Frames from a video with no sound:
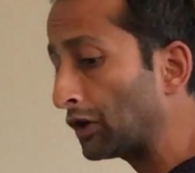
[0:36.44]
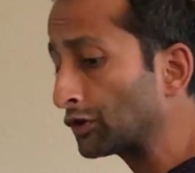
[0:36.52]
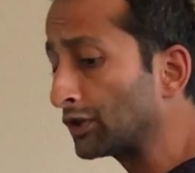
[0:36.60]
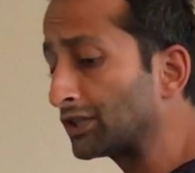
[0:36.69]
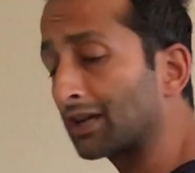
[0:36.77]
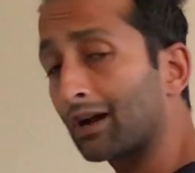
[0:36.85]

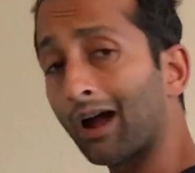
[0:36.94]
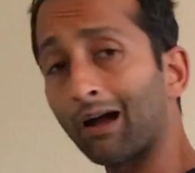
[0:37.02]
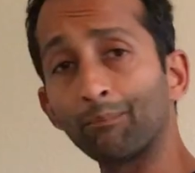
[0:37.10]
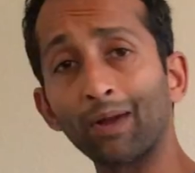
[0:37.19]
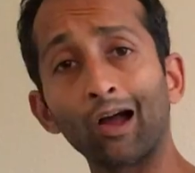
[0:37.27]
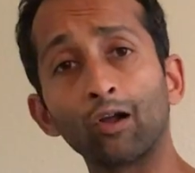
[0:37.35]
So it's a
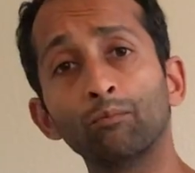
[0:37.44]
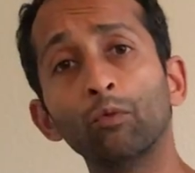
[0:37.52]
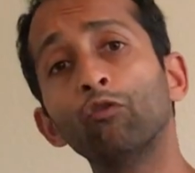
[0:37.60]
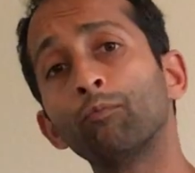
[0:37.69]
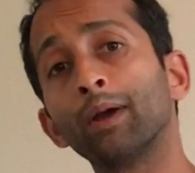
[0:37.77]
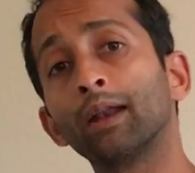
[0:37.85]
compound
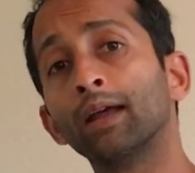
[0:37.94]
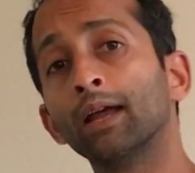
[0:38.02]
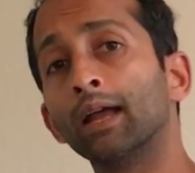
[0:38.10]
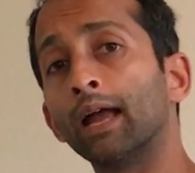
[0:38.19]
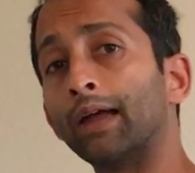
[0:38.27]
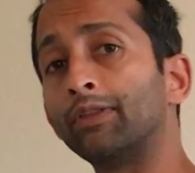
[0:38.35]
movement,
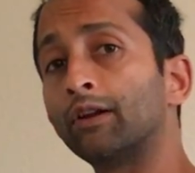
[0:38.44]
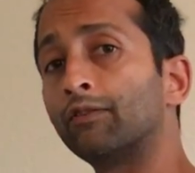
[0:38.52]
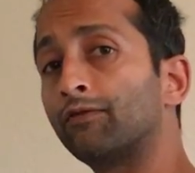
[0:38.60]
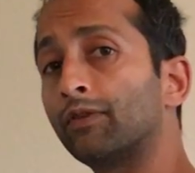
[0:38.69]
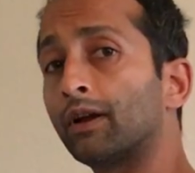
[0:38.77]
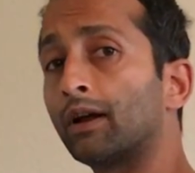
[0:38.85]
and there
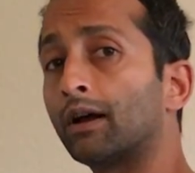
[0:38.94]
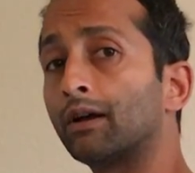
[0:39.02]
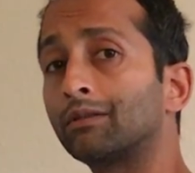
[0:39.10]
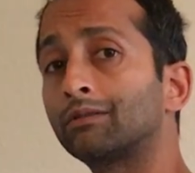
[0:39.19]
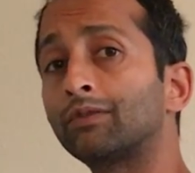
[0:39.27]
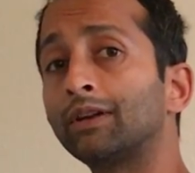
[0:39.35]

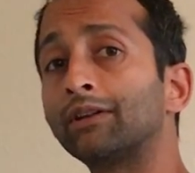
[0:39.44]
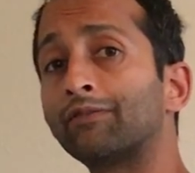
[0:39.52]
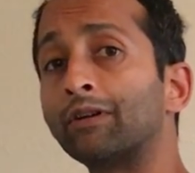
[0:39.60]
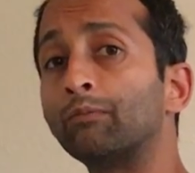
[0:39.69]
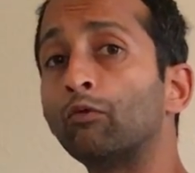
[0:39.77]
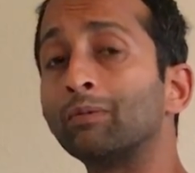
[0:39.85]
are three
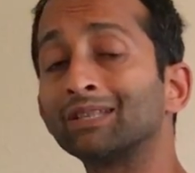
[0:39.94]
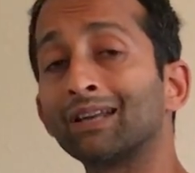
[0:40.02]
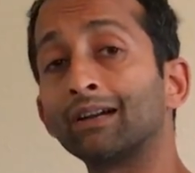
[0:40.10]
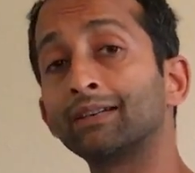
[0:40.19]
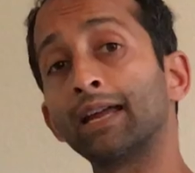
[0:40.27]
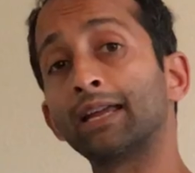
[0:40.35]
different movements that
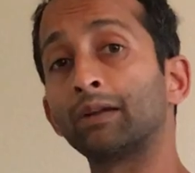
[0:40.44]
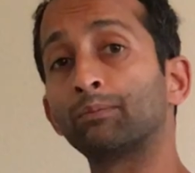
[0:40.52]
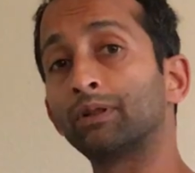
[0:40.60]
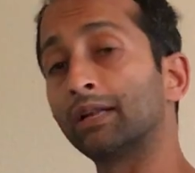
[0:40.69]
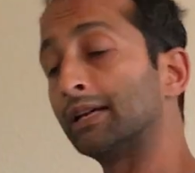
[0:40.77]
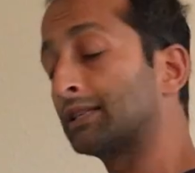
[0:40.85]
are taking
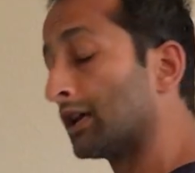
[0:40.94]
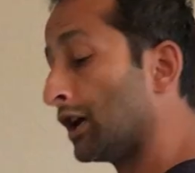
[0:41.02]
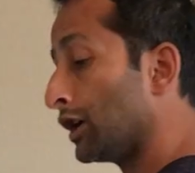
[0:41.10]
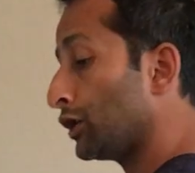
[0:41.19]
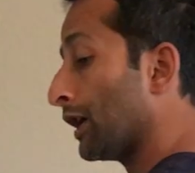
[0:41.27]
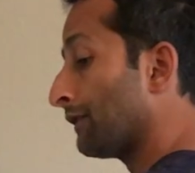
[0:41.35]
place.
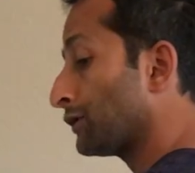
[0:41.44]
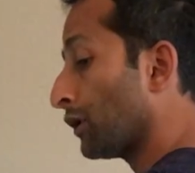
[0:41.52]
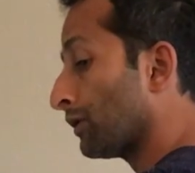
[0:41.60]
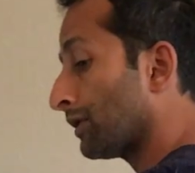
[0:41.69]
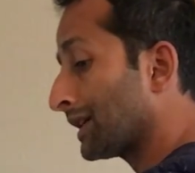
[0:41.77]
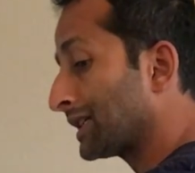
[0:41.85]
You have
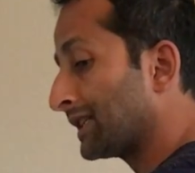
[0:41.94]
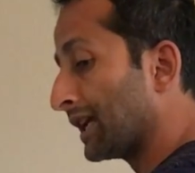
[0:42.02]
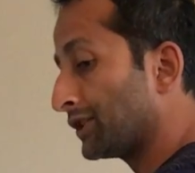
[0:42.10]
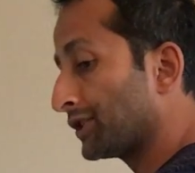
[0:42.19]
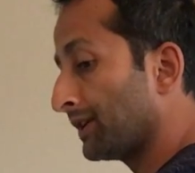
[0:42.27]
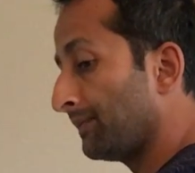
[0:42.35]
shoulder
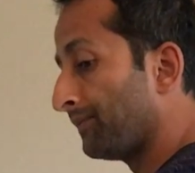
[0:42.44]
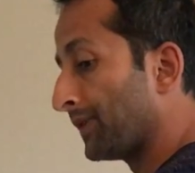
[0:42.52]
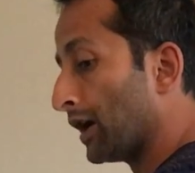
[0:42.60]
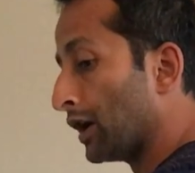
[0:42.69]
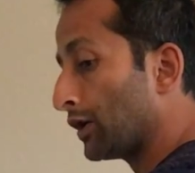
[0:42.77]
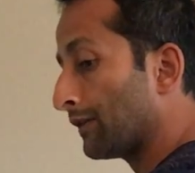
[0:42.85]
extension,
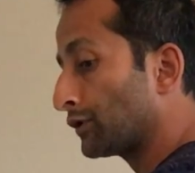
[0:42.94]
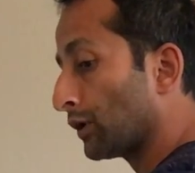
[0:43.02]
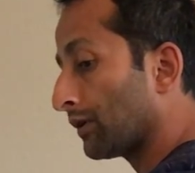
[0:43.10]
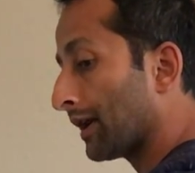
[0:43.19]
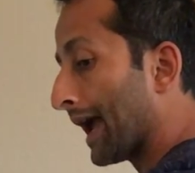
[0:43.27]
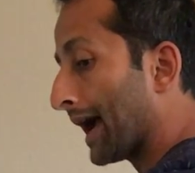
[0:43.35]
you have
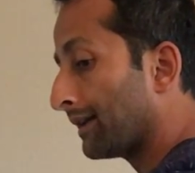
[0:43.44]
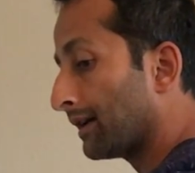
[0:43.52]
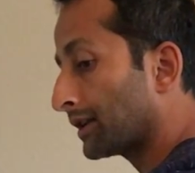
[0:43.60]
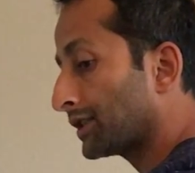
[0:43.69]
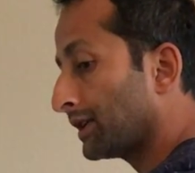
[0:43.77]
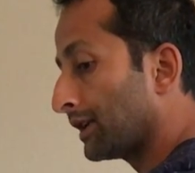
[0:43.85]
shoulder
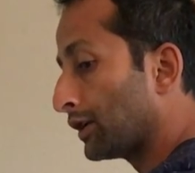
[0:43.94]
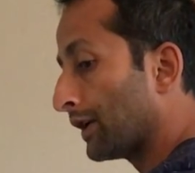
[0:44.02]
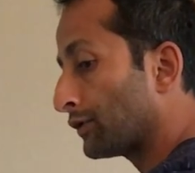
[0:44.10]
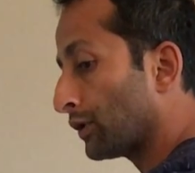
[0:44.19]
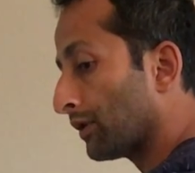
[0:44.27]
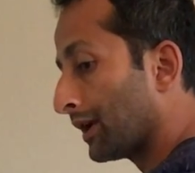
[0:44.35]
adduction, you
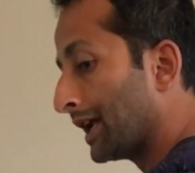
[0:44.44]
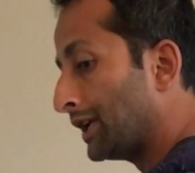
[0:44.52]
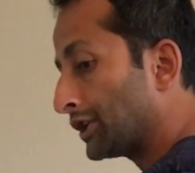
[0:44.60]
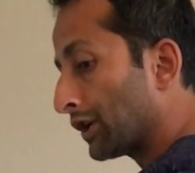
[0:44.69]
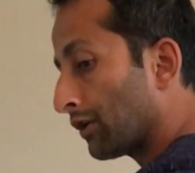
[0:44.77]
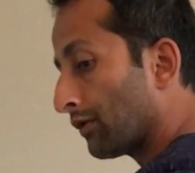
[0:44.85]
have shoulder
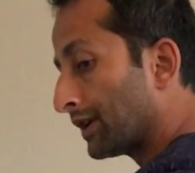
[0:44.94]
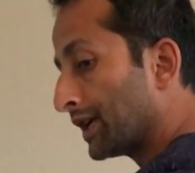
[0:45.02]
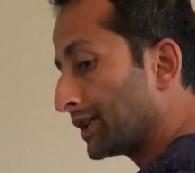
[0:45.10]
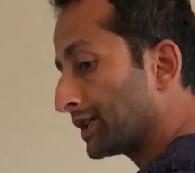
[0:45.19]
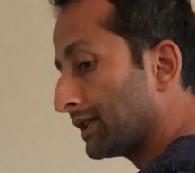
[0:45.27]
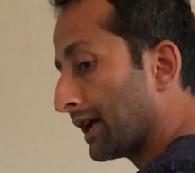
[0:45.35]
internal
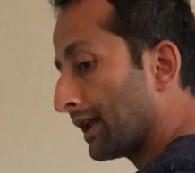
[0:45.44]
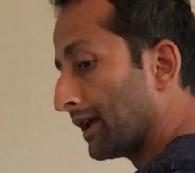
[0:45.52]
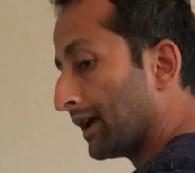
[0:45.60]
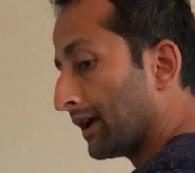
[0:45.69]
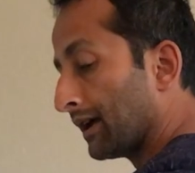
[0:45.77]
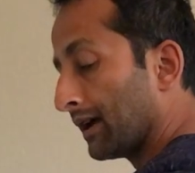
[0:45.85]
rotation
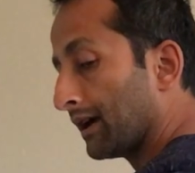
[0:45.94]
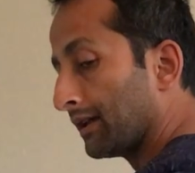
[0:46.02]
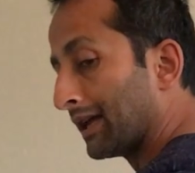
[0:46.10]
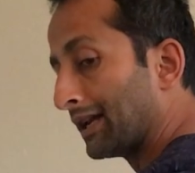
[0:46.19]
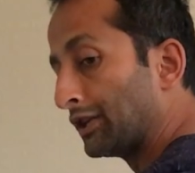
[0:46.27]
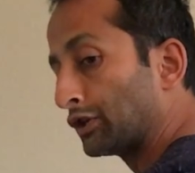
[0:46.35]

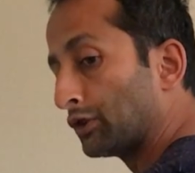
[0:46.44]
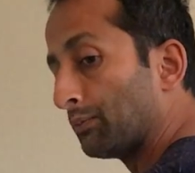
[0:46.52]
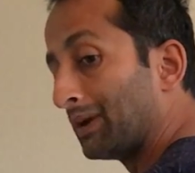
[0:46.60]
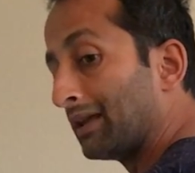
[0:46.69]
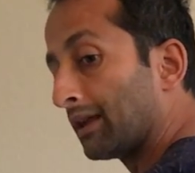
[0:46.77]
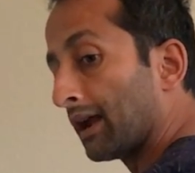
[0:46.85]
that needs to
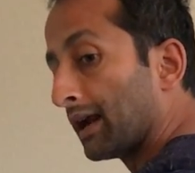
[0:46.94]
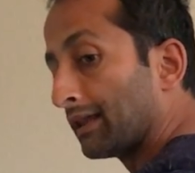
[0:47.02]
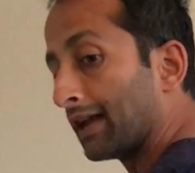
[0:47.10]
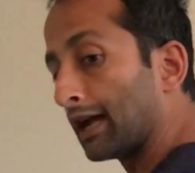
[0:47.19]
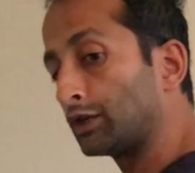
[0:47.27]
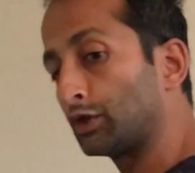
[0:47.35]
be there at
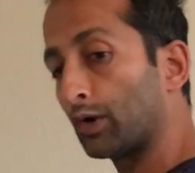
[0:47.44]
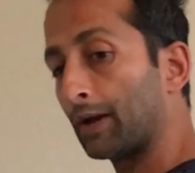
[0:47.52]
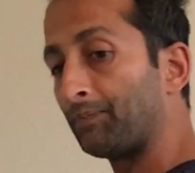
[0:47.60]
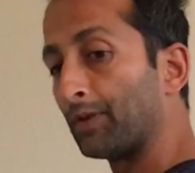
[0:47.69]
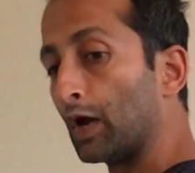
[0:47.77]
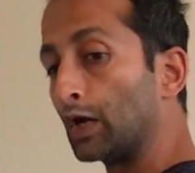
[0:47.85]
that joint.
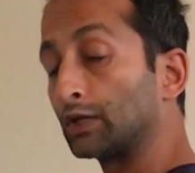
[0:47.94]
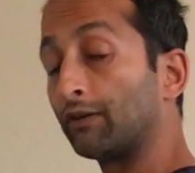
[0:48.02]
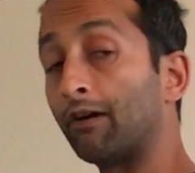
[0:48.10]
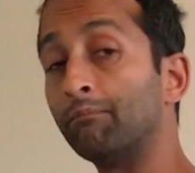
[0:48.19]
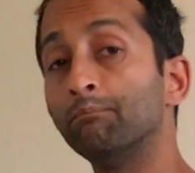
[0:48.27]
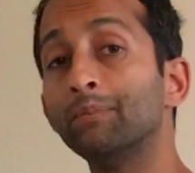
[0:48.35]
So
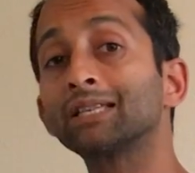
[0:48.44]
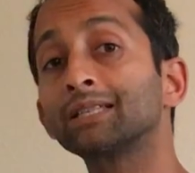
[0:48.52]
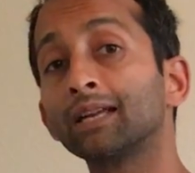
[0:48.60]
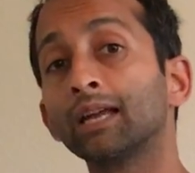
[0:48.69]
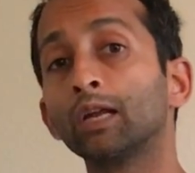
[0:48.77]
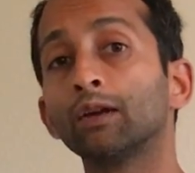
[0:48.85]
I'm
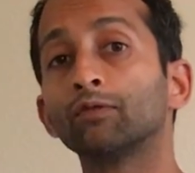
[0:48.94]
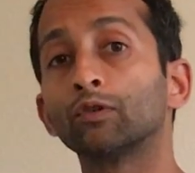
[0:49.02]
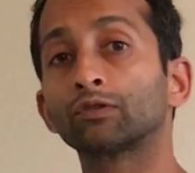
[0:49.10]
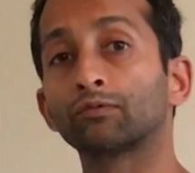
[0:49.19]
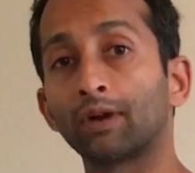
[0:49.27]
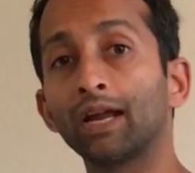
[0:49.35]
missing any of
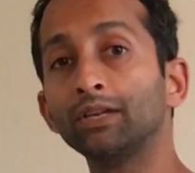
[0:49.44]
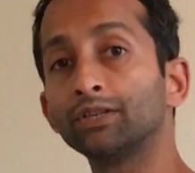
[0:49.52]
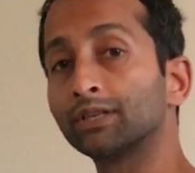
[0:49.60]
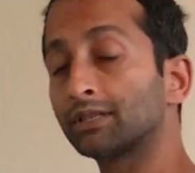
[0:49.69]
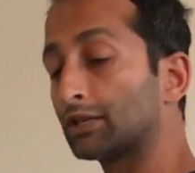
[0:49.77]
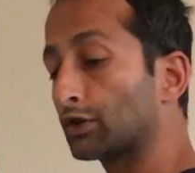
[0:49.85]
those
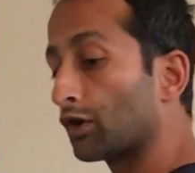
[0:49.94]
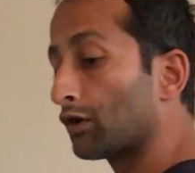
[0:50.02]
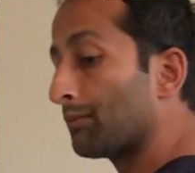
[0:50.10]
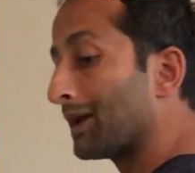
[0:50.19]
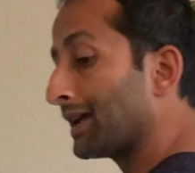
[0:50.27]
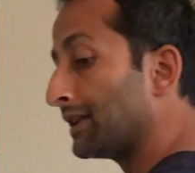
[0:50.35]
ranges, it's going
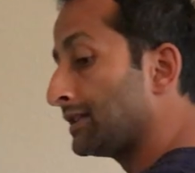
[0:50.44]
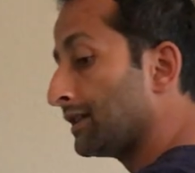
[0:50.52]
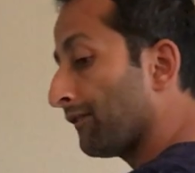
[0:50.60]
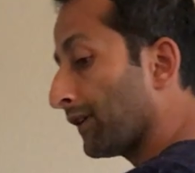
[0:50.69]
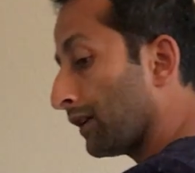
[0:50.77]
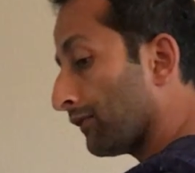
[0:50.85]
to make it
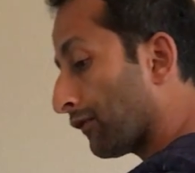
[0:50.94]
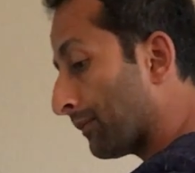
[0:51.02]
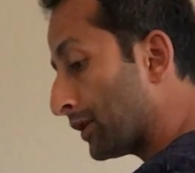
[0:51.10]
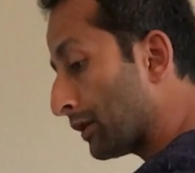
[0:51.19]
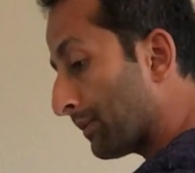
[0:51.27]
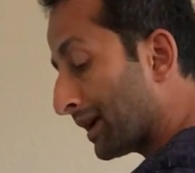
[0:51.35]
difficult for
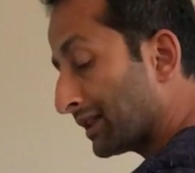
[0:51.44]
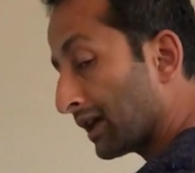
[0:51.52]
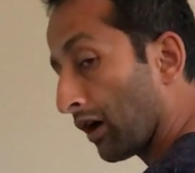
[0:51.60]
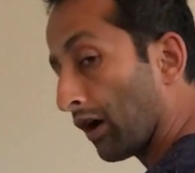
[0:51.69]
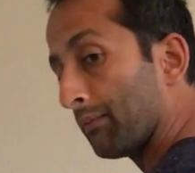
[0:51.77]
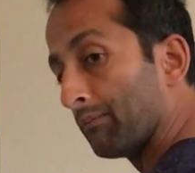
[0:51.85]
me to bring that
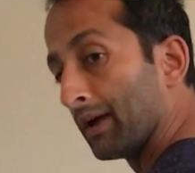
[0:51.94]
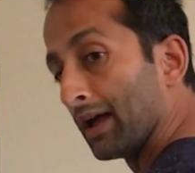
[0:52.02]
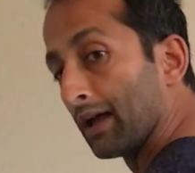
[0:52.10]
arm